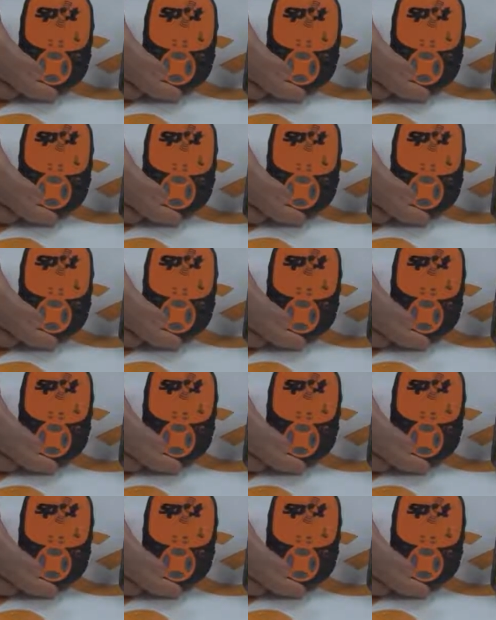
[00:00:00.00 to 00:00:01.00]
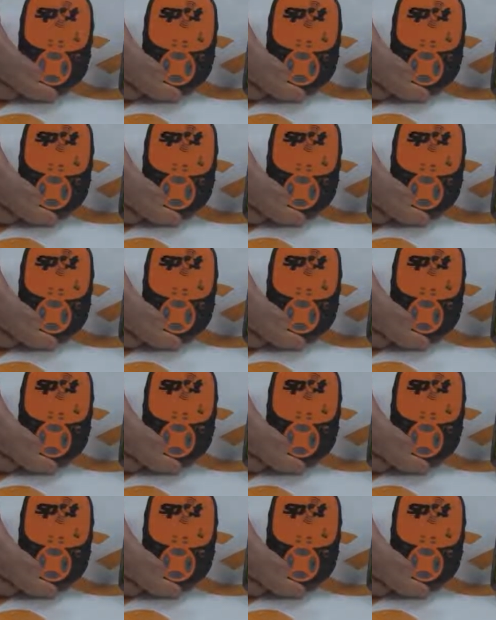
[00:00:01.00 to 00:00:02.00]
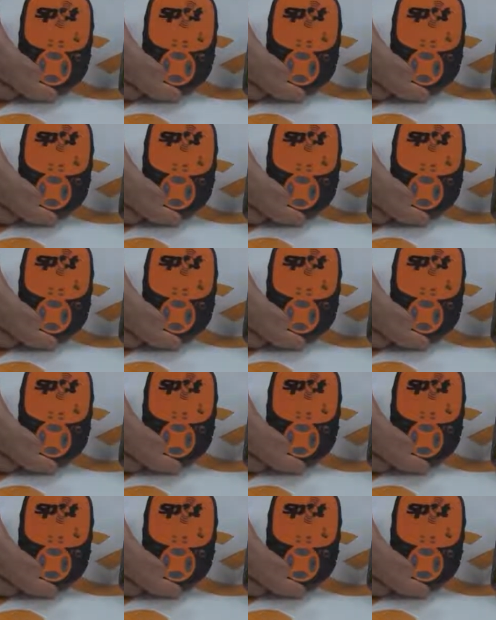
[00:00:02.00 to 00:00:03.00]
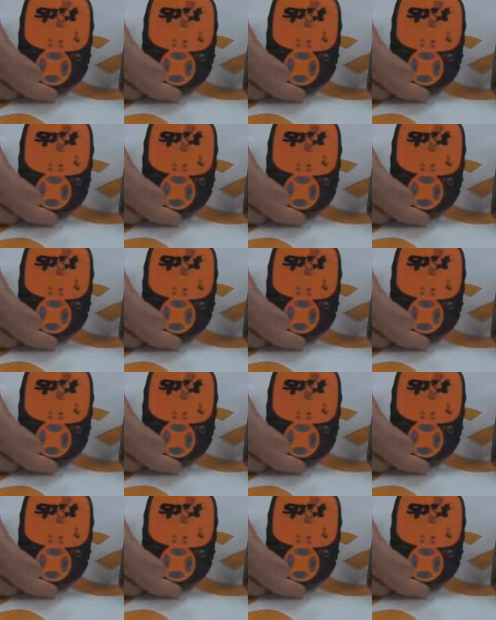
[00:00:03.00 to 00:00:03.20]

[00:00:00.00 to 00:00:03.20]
within a couple hundred miles of the uh,